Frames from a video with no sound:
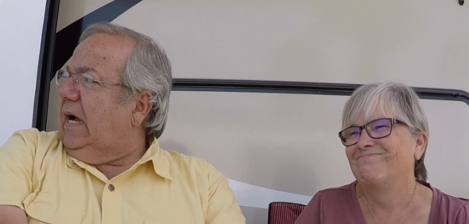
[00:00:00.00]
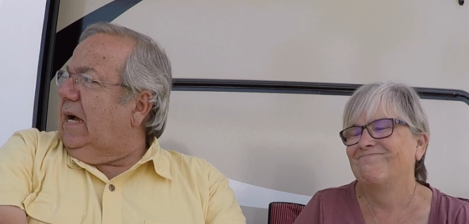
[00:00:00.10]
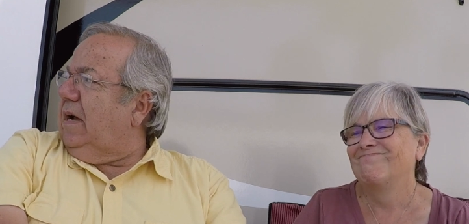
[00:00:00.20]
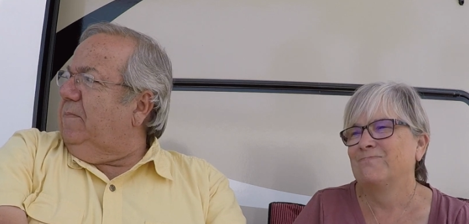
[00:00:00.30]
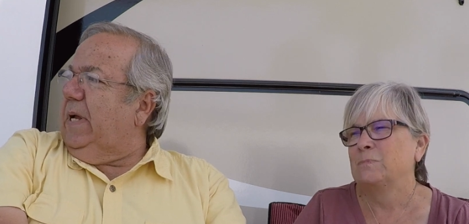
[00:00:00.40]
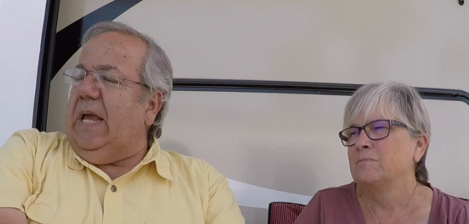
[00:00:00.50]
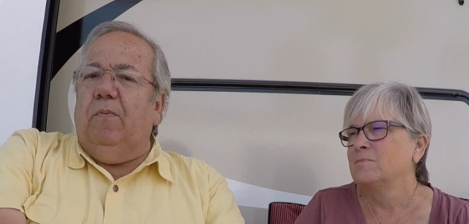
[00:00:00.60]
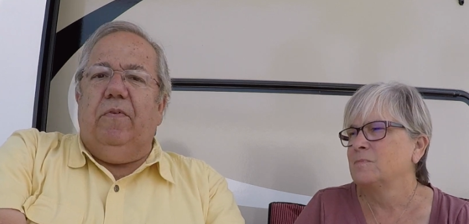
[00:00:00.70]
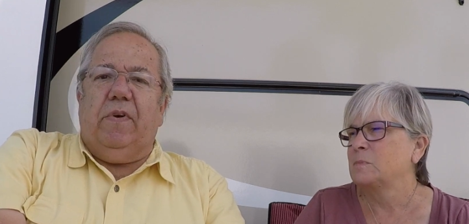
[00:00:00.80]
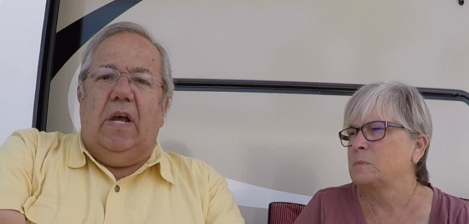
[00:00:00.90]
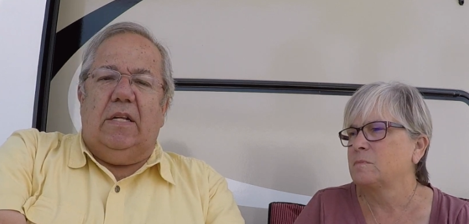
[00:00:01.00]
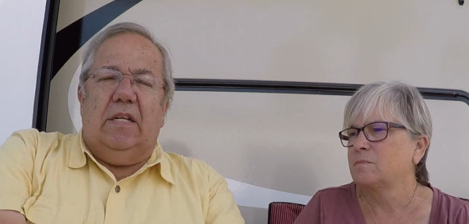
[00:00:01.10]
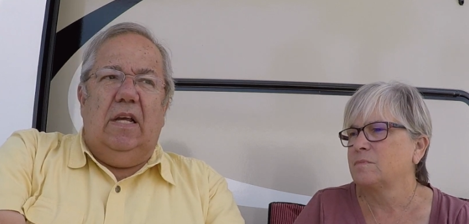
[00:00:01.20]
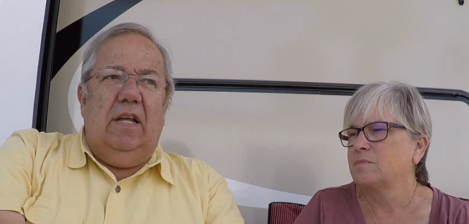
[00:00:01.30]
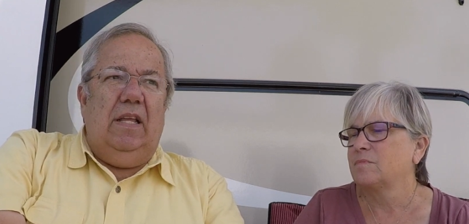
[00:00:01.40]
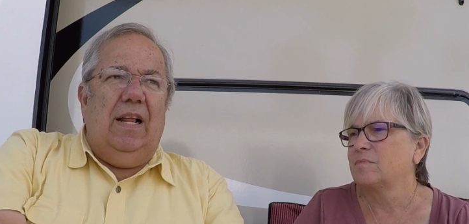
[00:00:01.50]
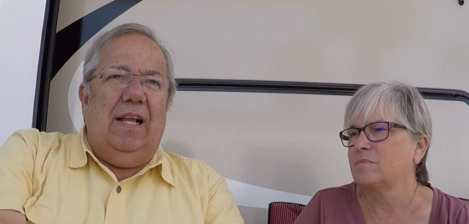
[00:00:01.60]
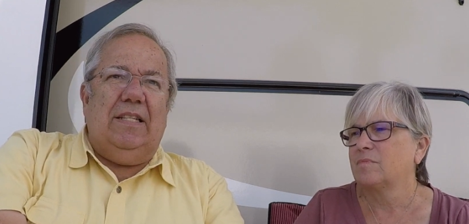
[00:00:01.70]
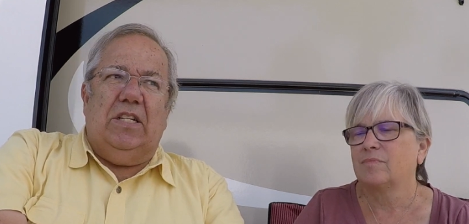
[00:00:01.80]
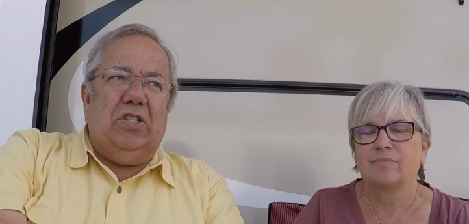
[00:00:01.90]
Speaker 1: Uh, but yeah, we've got, uh, you know,
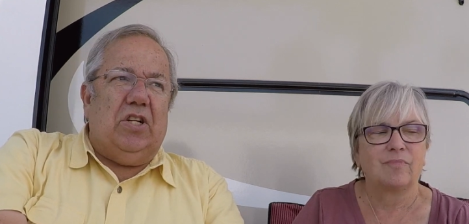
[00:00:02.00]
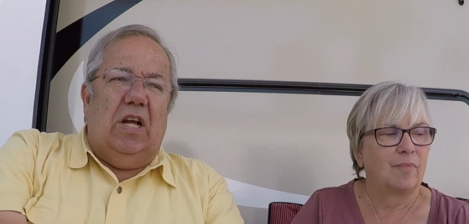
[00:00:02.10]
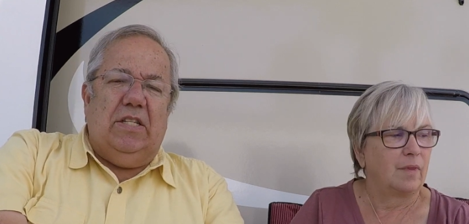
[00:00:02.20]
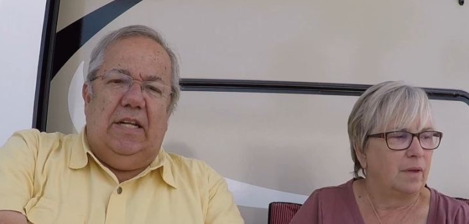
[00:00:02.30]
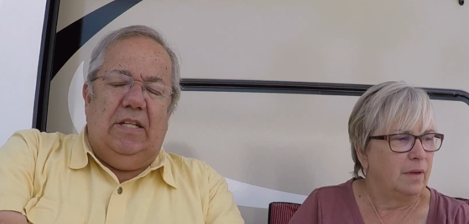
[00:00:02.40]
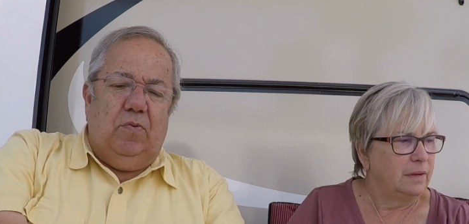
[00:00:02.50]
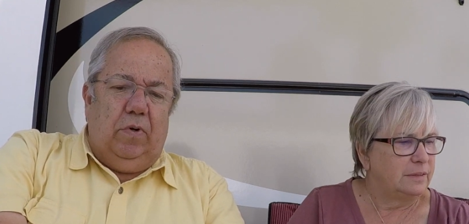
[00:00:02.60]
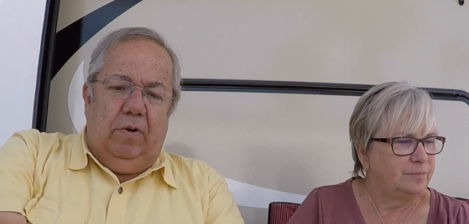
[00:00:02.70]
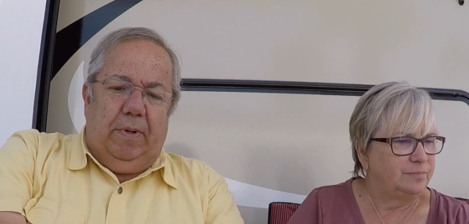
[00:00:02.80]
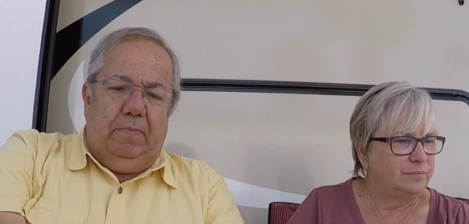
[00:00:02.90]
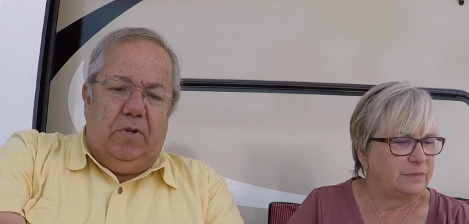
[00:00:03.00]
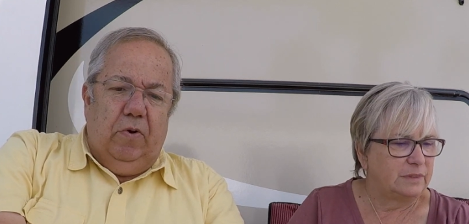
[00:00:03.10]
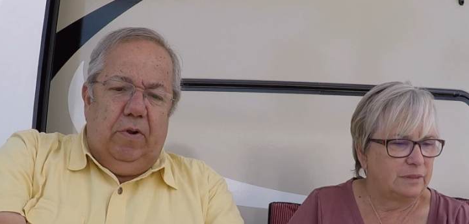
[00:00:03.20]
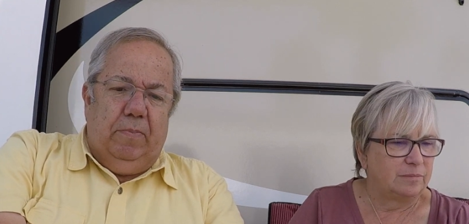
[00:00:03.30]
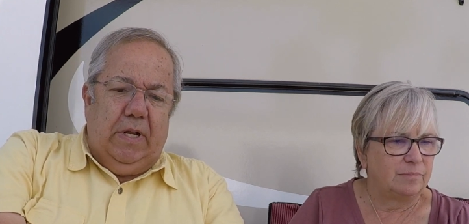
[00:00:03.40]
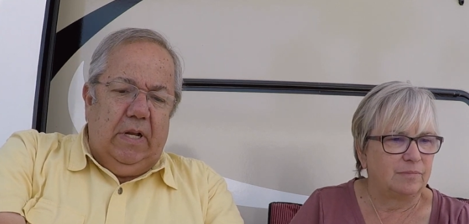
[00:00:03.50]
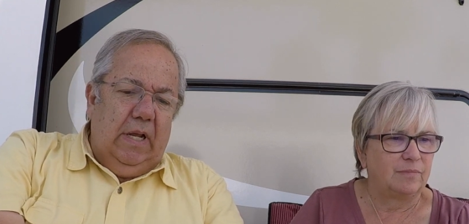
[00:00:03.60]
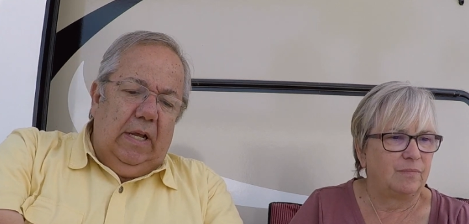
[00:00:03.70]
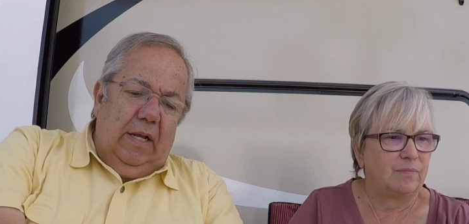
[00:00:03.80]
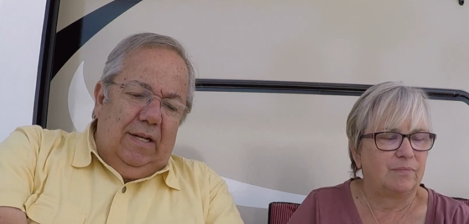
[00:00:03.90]
like I said, just odds and ends that we're going to be doing, but
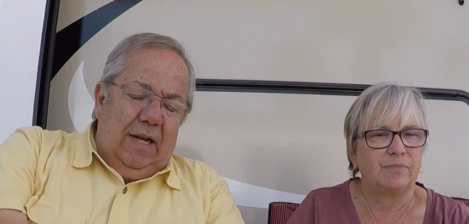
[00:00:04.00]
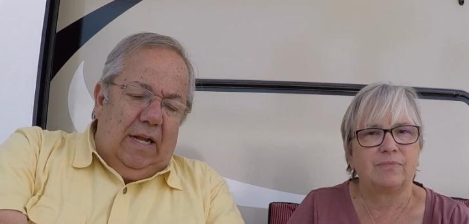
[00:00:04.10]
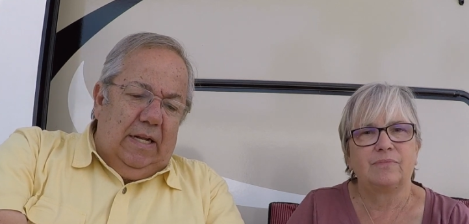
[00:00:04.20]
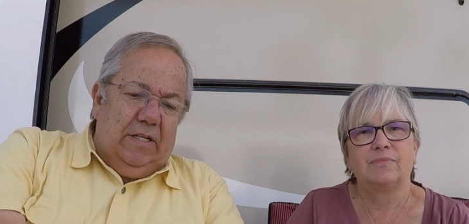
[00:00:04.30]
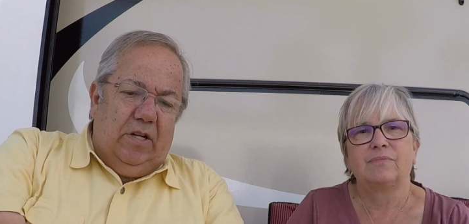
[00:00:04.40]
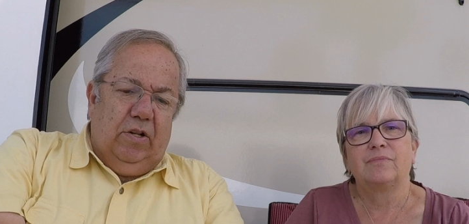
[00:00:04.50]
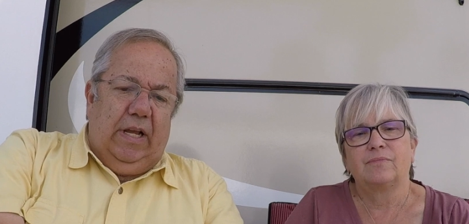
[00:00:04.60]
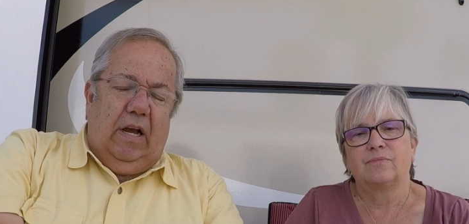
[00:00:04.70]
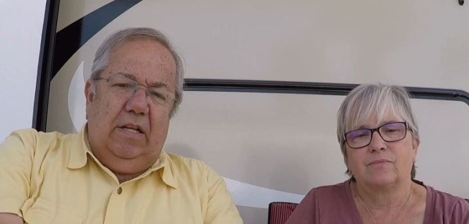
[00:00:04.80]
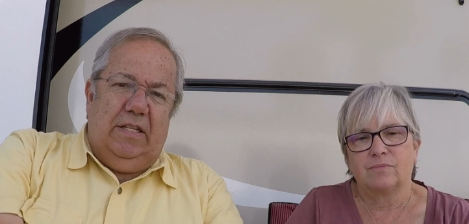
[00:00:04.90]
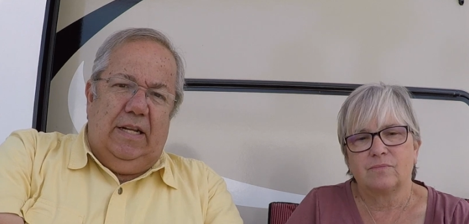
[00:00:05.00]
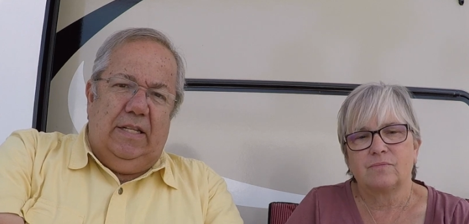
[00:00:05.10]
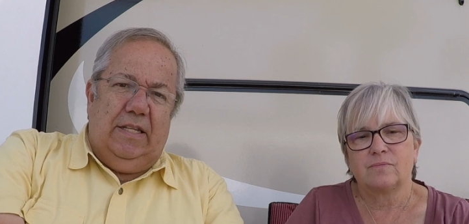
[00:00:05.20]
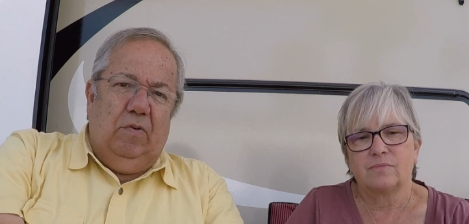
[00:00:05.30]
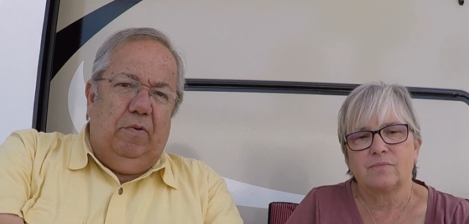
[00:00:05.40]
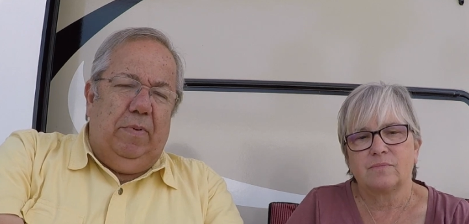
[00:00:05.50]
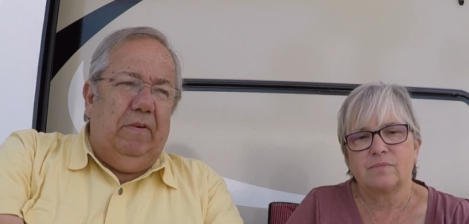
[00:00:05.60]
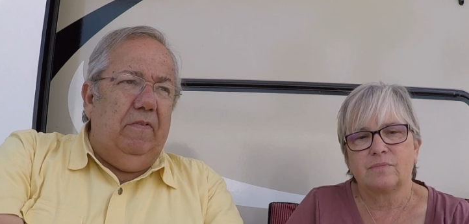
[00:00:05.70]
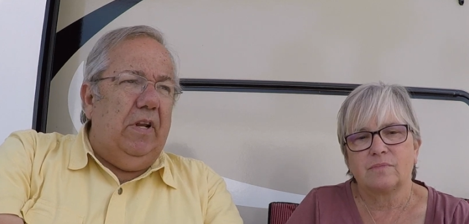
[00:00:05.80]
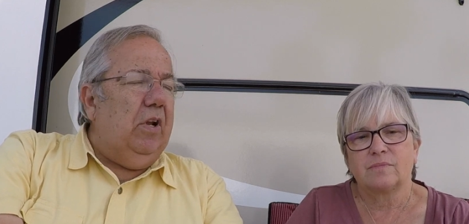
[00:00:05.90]
not necessarily odds and ends that would be
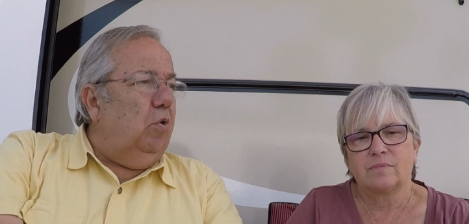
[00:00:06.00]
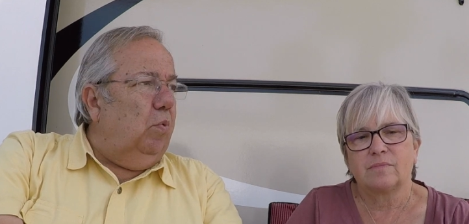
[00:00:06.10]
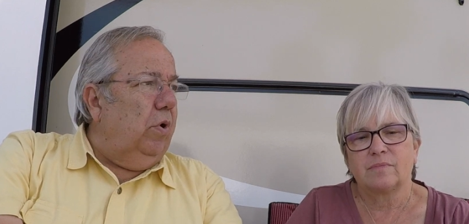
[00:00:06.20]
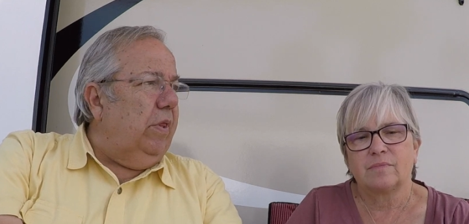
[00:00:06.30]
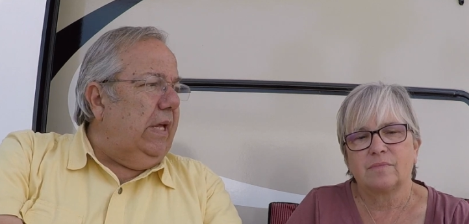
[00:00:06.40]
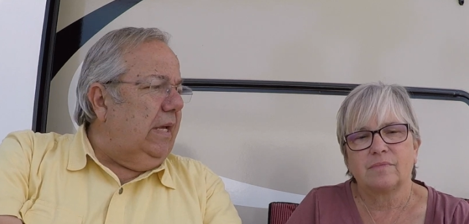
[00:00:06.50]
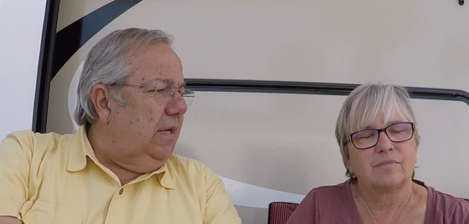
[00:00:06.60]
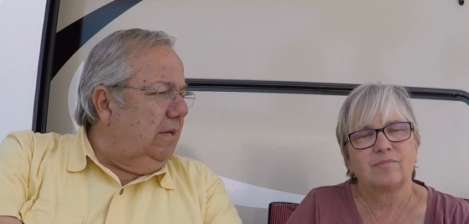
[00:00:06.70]
video worthy.